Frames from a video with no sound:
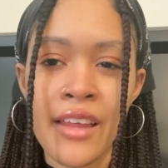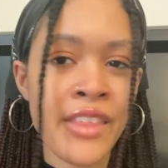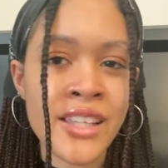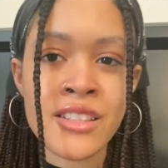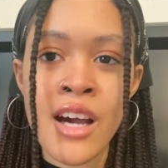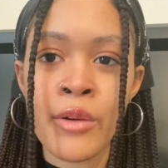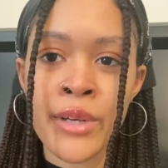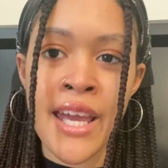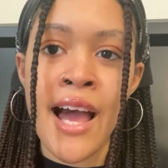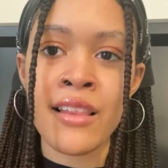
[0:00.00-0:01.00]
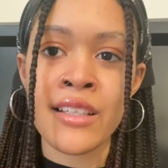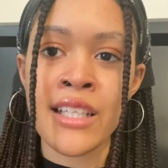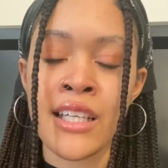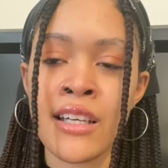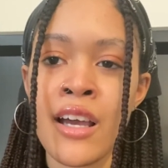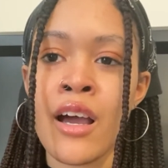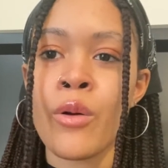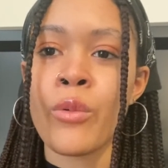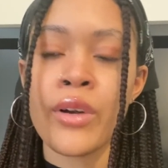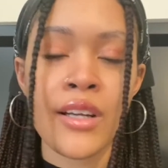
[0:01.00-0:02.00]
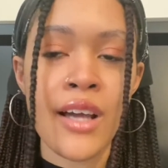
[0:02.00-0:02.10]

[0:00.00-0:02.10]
that's not reality. When